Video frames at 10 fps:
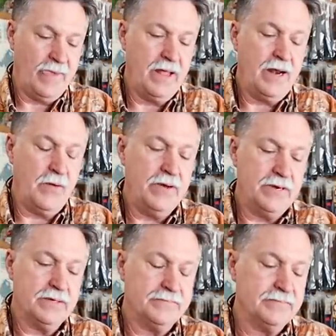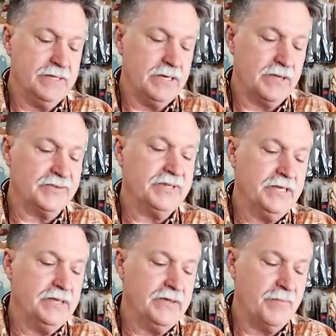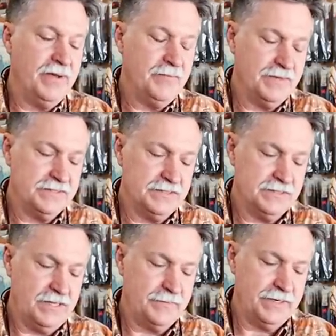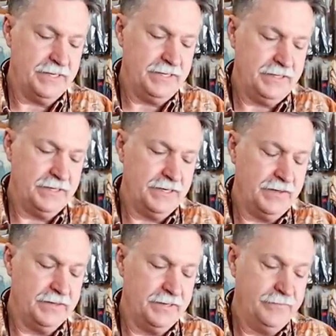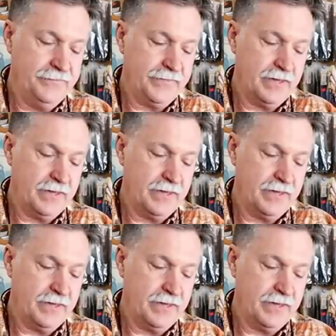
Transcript: and I wanted you know continue in the bait business like my dad and all them,